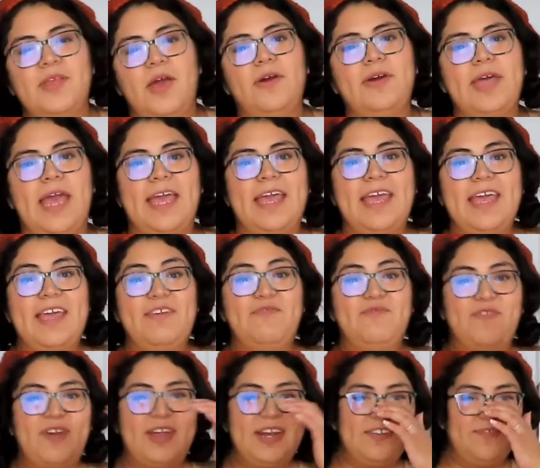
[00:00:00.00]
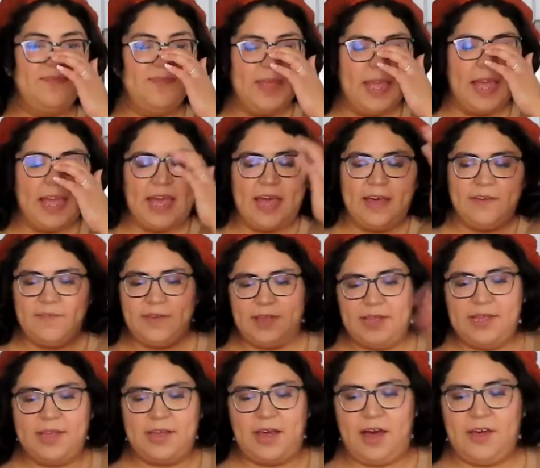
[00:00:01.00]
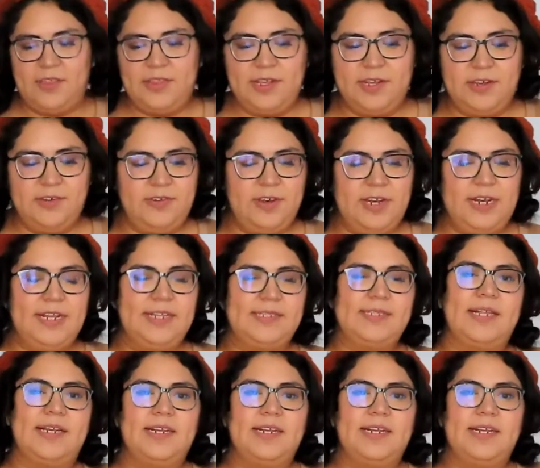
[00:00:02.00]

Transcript: Okay, in front of me I have all the ingredients,